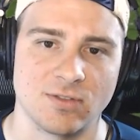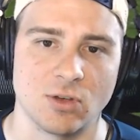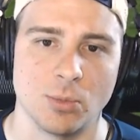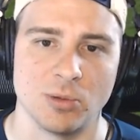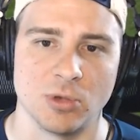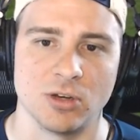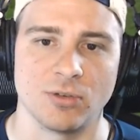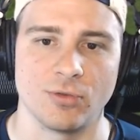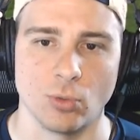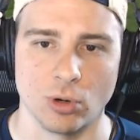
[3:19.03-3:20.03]
commitment
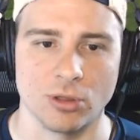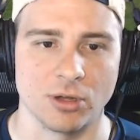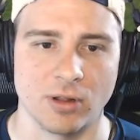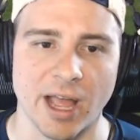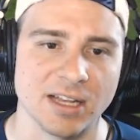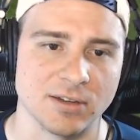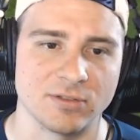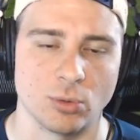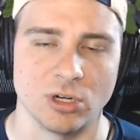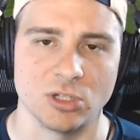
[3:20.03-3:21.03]
for the class of
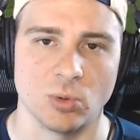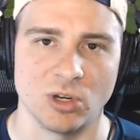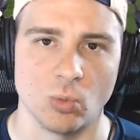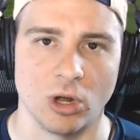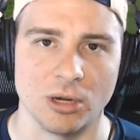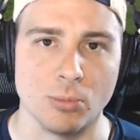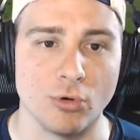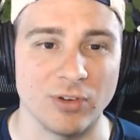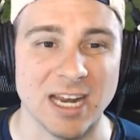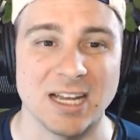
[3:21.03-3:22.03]
2021.
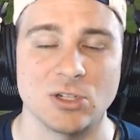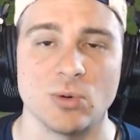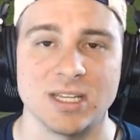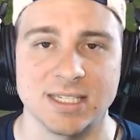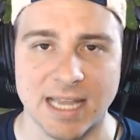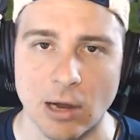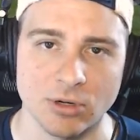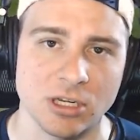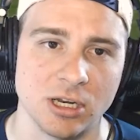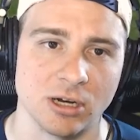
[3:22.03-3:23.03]
Moving on to his
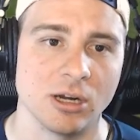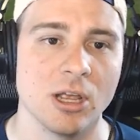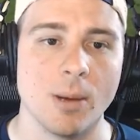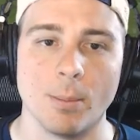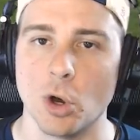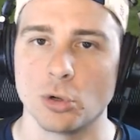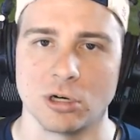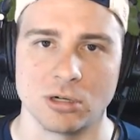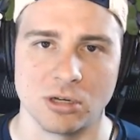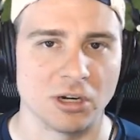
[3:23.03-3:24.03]
scouting here.
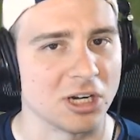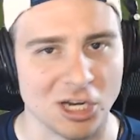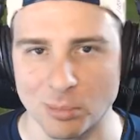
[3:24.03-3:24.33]
Motor. You're going to hear